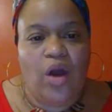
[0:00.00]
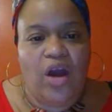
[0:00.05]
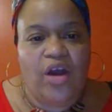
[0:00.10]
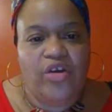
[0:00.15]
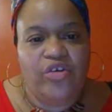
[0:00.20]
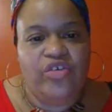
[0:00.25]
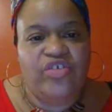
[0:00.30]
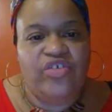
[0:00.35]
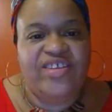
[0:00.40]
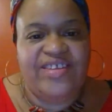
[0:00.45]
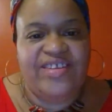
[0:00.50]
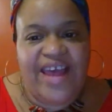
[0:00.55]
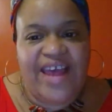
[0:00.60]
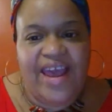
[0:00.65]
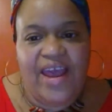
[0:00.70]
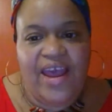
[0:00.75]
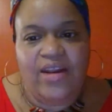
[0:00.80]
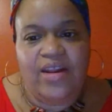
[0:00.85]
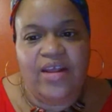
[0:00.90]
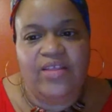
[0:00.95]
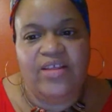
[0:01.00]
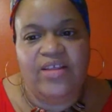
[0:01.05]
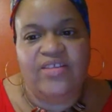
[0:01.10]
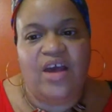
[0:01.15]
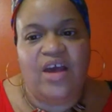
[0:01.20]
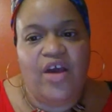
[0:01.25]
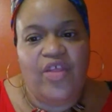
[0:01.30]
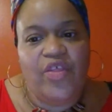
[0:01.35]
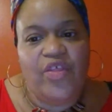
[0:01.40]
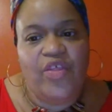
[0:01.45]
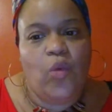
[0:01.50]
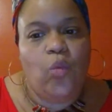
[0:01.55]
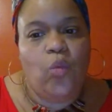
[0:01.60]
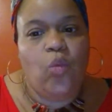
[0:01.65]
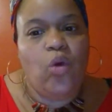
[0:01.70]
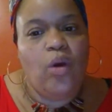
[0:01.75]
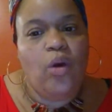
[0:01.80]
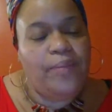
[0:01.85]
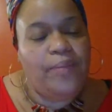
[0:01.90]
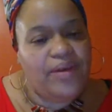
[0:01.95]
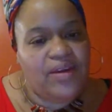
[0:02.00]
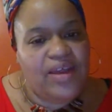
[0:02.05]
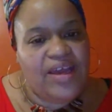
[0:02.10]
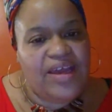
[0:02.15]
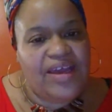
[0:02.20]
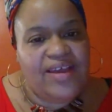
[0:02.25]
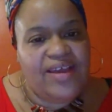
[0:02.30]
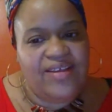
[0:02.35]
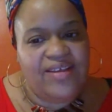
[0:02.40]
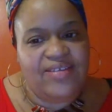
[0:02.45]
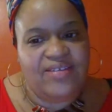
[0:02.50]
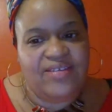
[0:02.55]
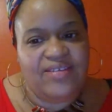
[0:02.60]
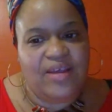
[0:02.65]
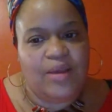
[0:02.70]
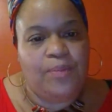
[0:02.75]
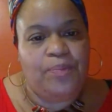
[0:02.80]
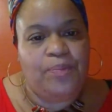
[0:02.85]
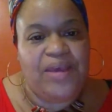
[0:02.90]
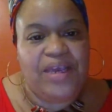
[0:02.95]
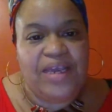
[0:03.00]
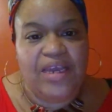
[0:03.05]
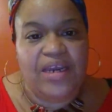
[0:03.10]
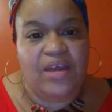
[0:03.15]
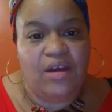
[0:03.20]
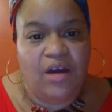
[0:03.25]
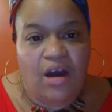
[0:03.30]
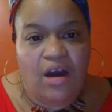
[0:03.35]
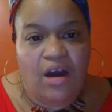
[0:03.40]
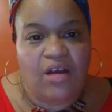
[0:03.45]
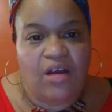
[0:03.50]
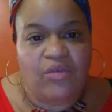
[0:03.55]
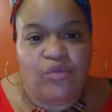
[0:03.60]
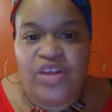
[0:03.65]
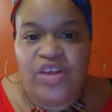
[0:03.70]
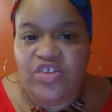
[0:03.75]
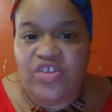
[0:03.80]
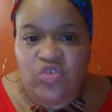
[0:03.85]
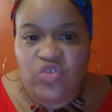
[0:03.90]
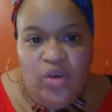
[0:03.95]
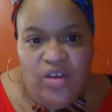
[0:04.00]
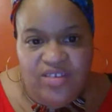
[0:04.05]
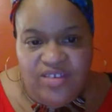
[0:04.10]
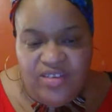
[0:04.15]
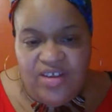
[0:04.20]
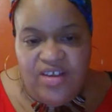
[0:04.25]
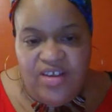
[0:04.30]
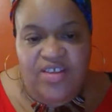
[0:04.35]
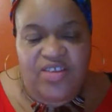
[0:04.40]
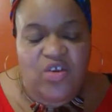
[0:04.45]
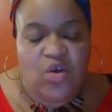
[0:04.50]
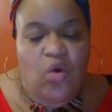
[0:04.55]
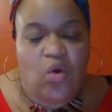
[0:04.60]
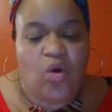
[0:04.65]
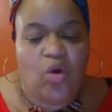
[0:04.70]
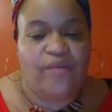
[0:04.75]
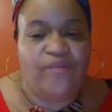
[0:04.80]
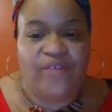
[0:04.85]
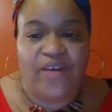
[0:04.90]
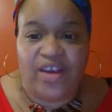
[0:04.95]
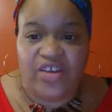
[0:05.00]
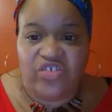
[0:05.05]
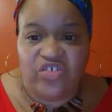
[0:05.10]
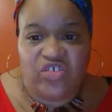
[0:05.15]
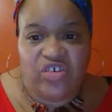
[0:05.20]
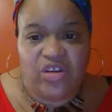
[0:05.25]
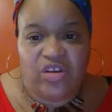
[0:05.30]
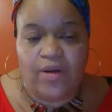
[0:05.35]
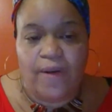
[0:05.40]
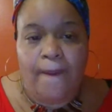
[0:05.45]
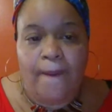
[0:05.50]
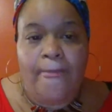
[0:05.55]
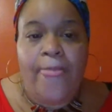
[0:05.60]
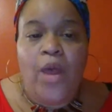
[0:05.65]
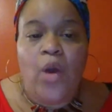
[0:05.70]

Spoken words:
understand that this other woman is impeding on resources or affection